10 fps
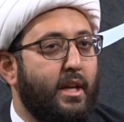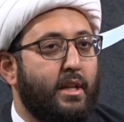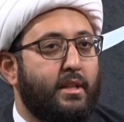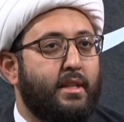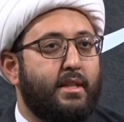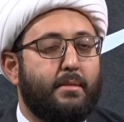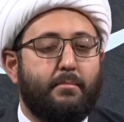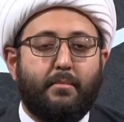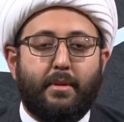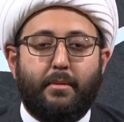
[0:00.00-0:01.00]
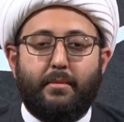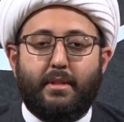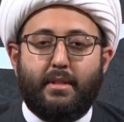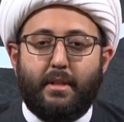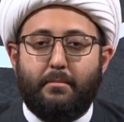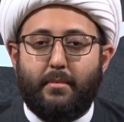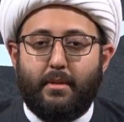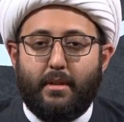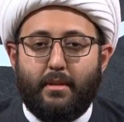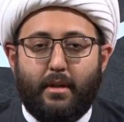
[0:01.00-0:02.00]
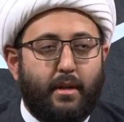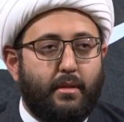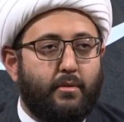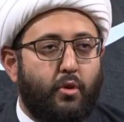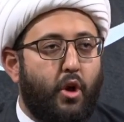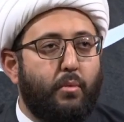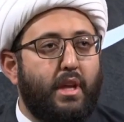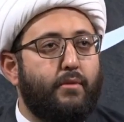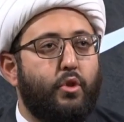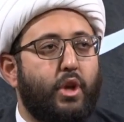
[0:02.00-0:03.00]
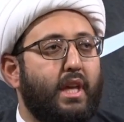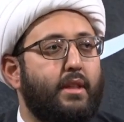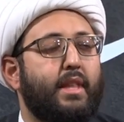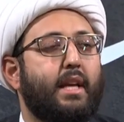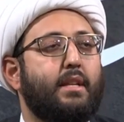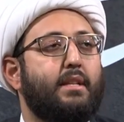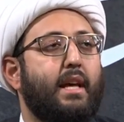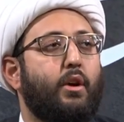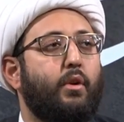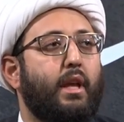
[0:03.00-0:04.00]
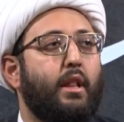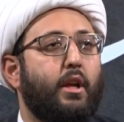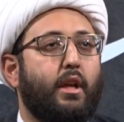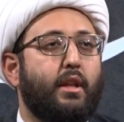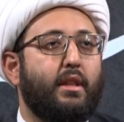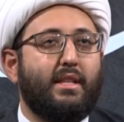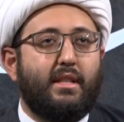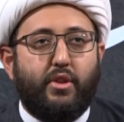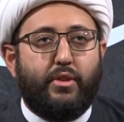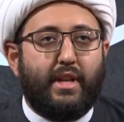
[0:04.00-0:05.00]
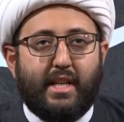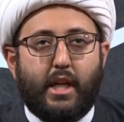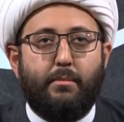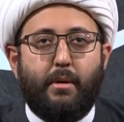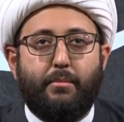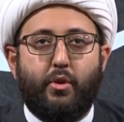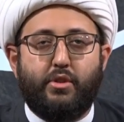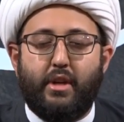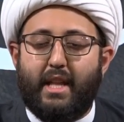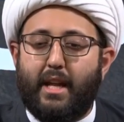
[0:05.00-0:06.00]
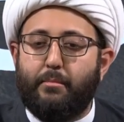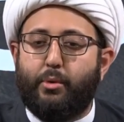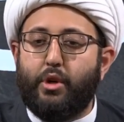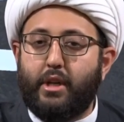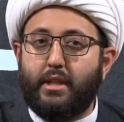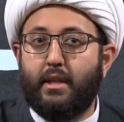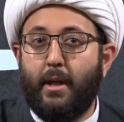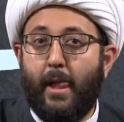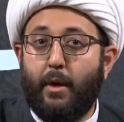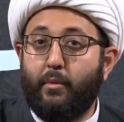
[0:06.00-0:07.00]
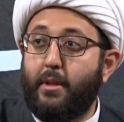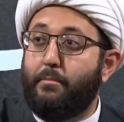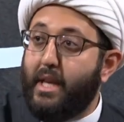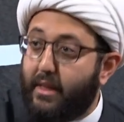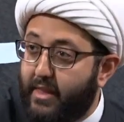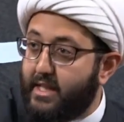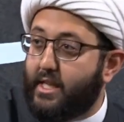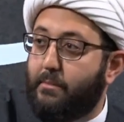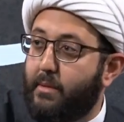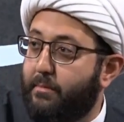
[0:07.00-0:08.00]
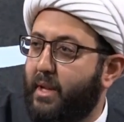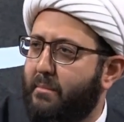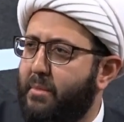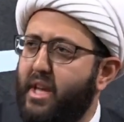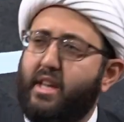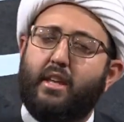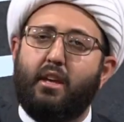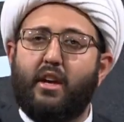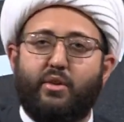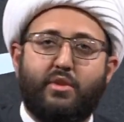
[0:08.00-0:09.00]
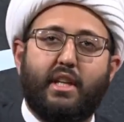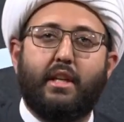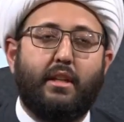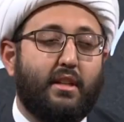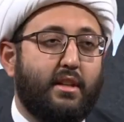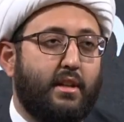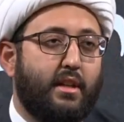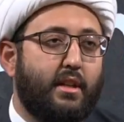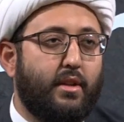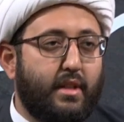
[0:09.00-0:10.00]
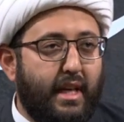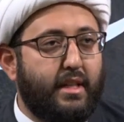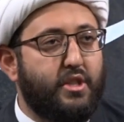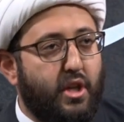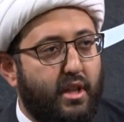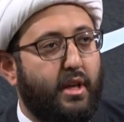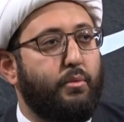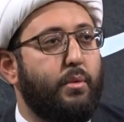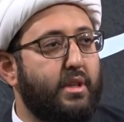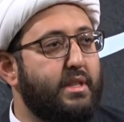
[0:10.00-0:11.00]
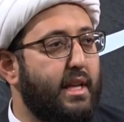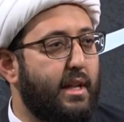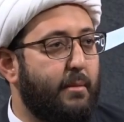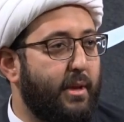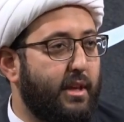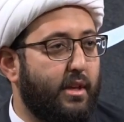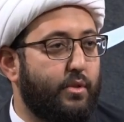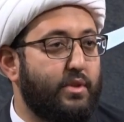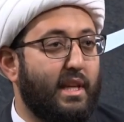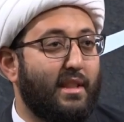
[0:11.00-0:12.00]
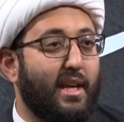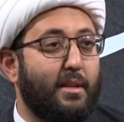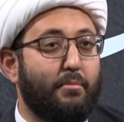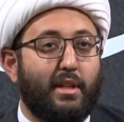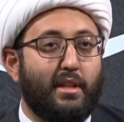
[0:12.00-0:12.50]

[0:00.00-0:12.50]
This is a wrong way of looking at things that, okay, look, these little things that come up, those aren't that important. When the big things come up, Labbaik ya Hussein. Oh, that inshallah we will say Labbaik ya Hussein then, but